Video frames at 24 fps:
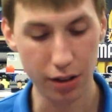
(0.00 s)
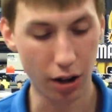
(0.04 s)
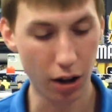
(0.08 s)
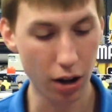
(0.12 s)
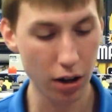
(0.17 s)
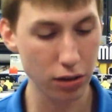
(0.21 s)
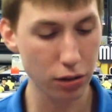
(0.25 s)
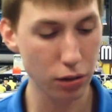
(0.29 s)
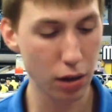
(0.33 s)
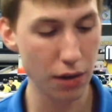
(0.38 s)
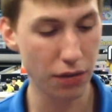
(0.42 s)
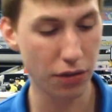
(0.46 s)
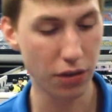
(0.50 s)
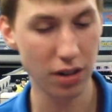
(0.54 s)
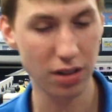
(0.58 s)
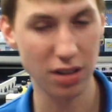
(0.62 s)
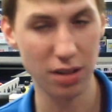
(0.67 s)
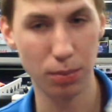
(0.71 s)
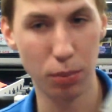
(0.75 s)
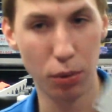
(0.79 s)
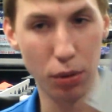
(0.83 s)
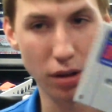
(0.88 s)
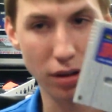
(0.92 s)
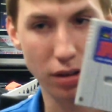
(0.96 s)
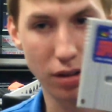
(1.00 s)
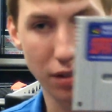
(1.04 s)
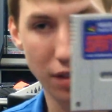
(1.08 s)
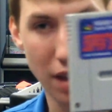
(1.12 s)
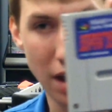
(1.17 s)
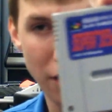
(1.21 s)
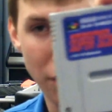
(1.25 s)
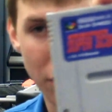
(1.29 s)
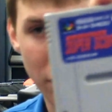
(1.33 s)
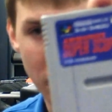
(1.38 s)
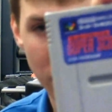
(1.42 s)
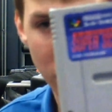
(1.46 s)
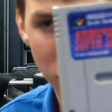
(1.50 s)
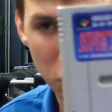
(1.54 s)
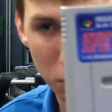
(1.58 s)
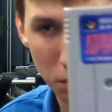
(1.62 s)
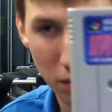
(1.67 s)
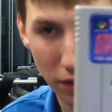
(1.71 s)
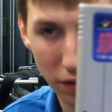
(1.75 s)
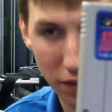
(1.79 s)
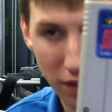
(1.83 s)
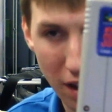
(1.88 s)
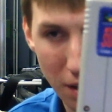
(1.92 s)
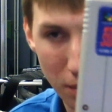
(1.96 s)
And also I forgot to point out that for the
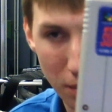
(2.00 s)
Super